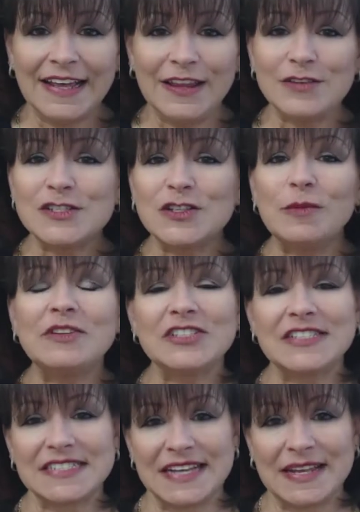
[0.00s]
There is so much
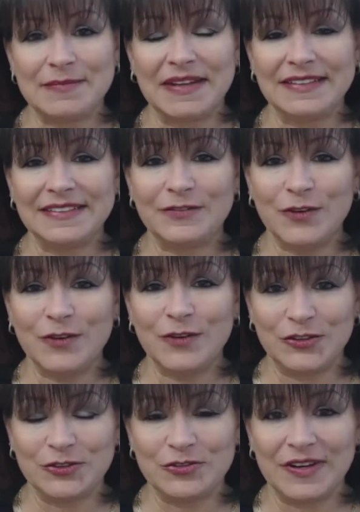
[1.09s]
excitement for
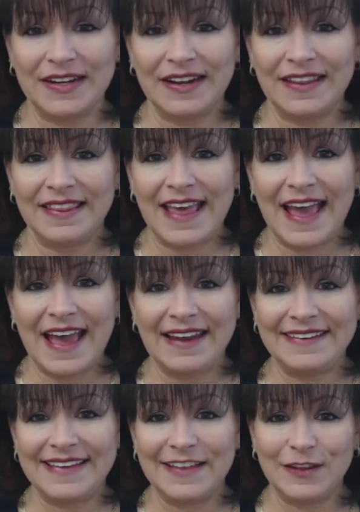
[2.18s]
children
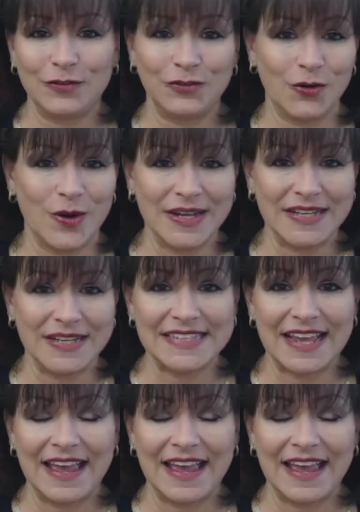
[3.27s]
that get their toys,